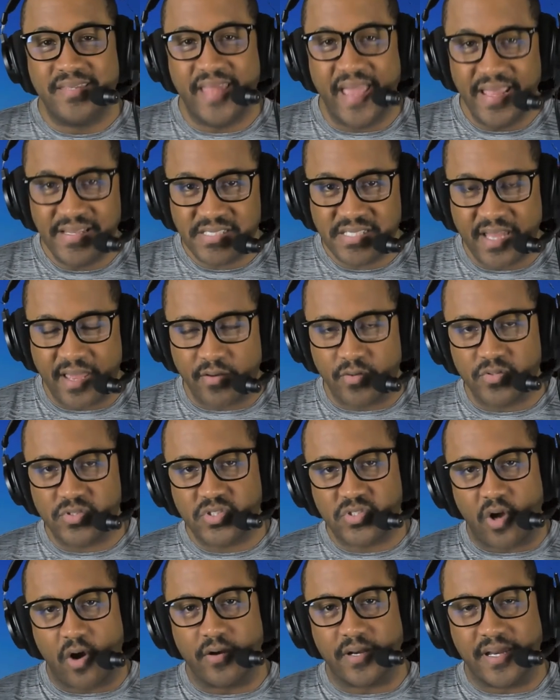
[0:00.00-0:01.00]
That channel
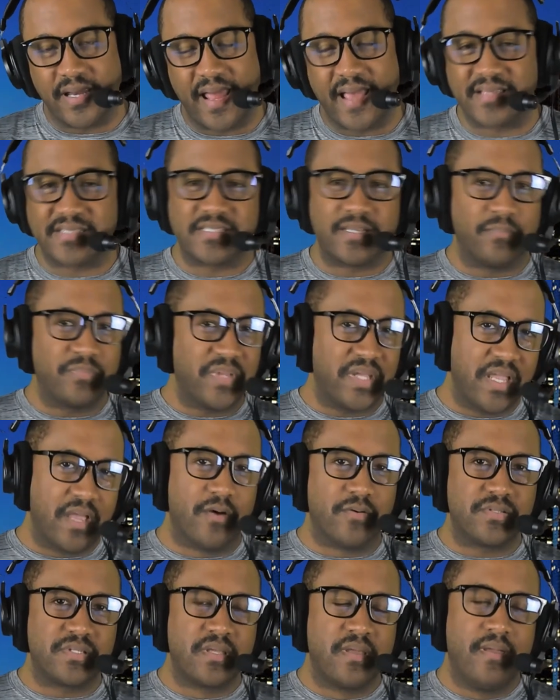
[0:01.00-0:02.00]
started as something
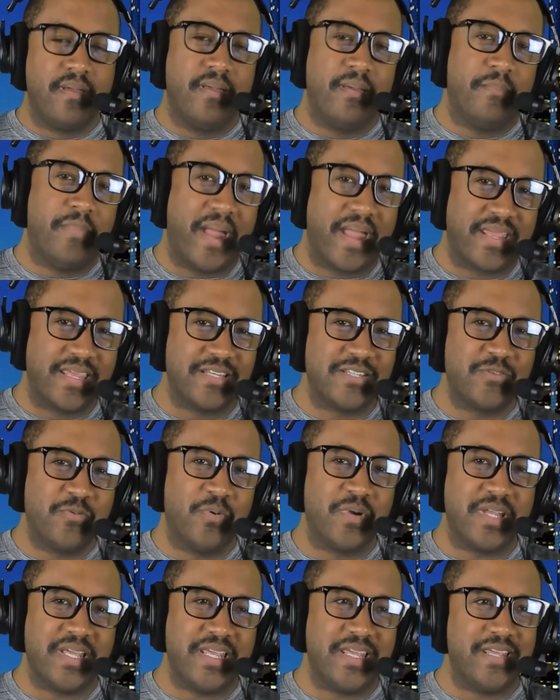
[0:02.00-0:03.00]
else back in
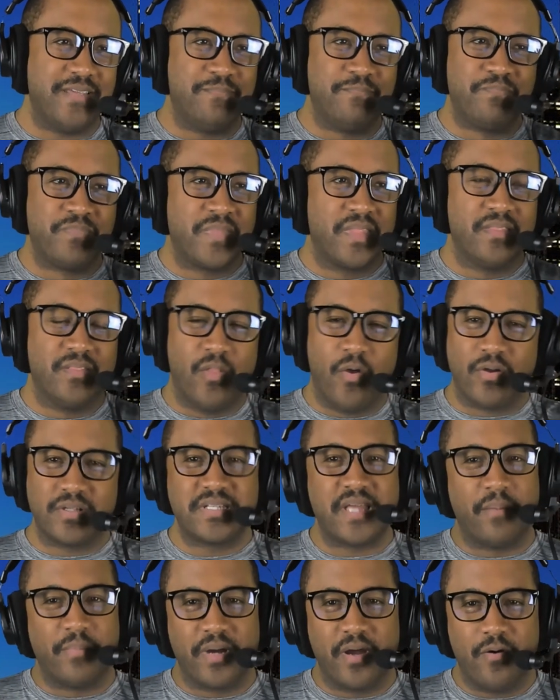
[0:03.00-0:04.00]

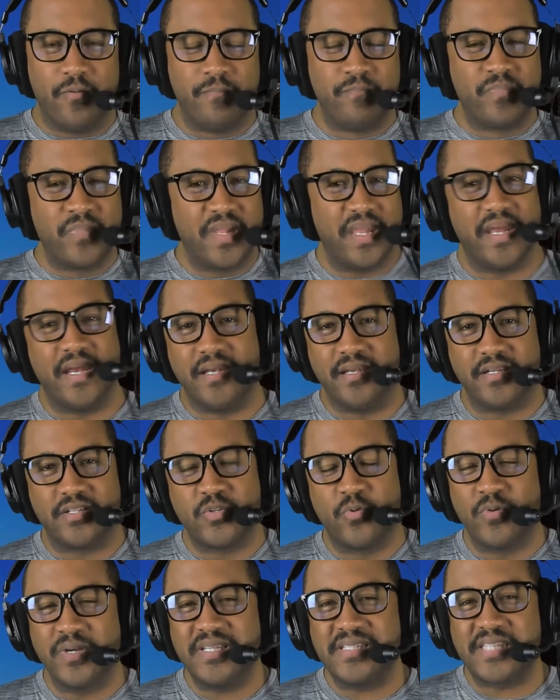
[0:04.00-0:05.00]
long time ago. In
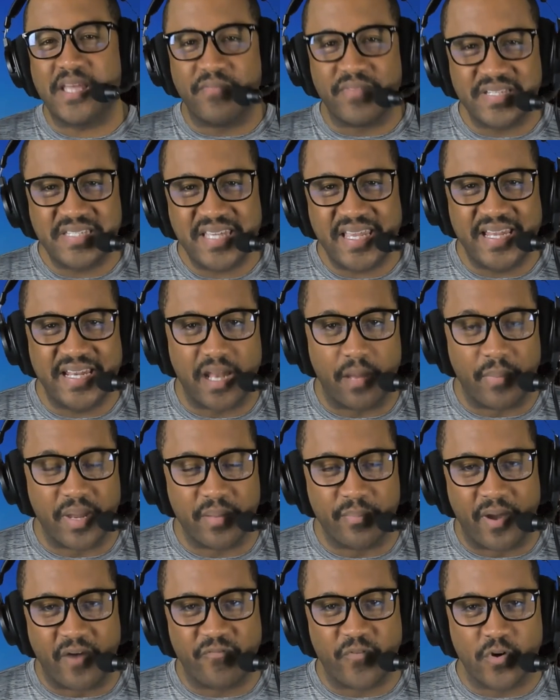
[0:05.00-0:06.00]
2017, I
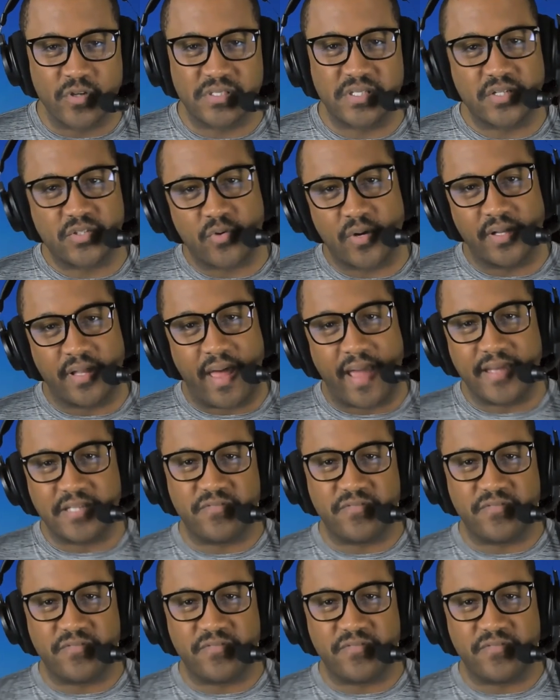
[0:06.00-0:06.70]
made my first Detroit